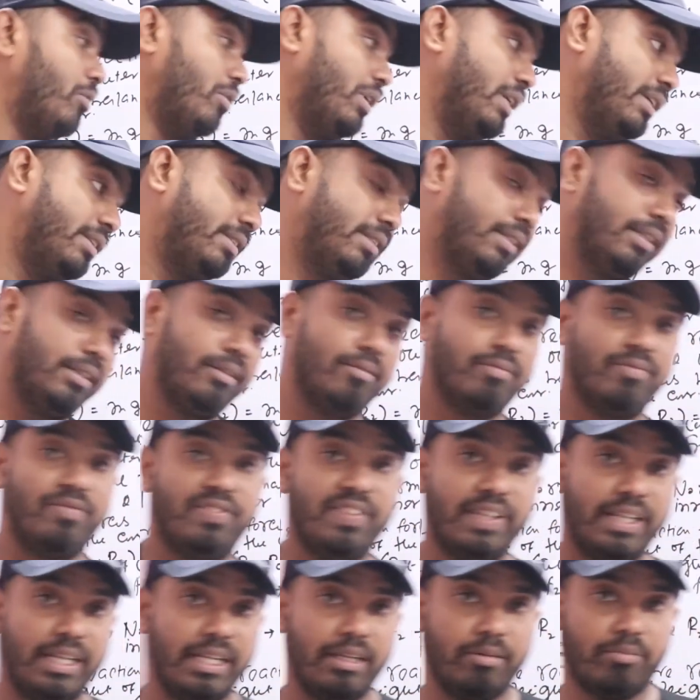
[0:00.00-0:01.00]
listen,
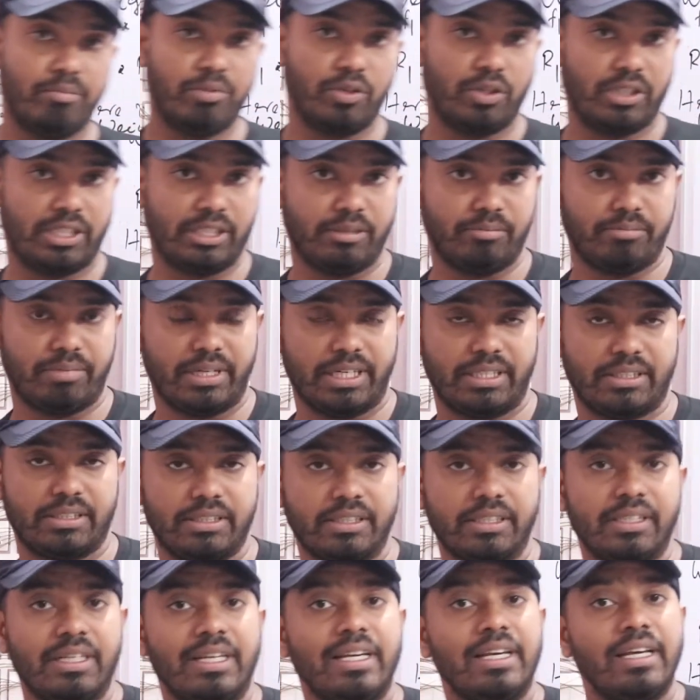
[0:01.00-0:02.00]
very important
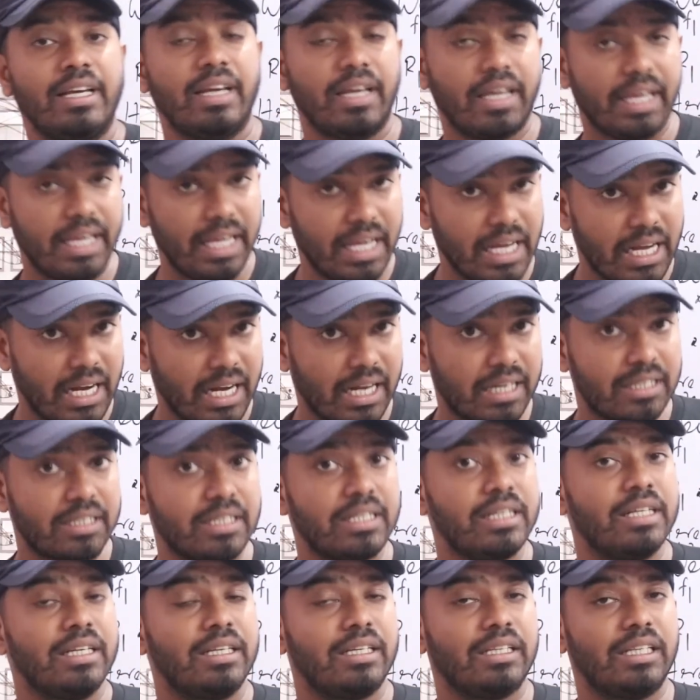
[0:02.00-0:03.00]
part. Here
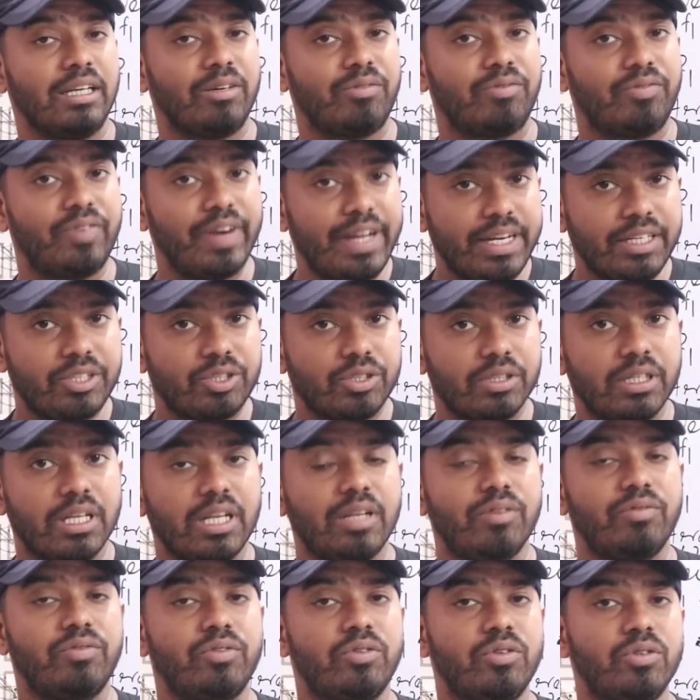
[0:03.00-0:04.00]
the
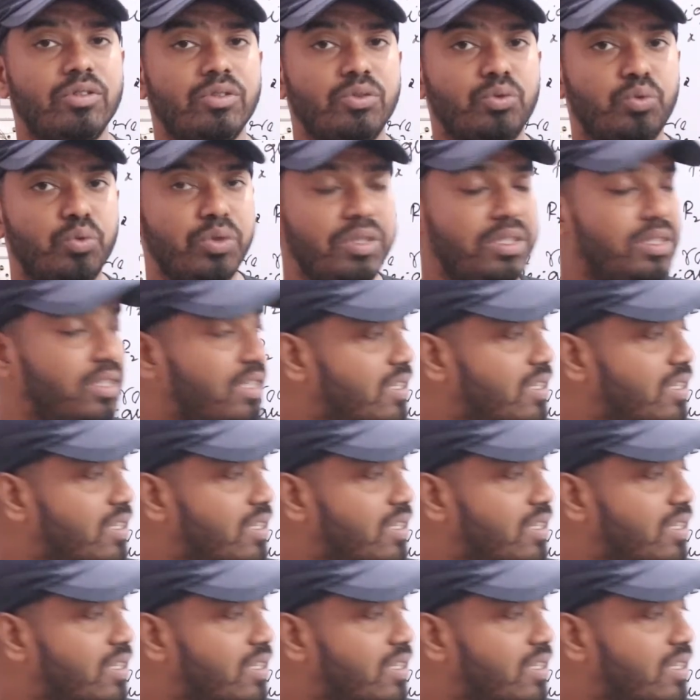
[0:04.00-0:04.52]
frictional force which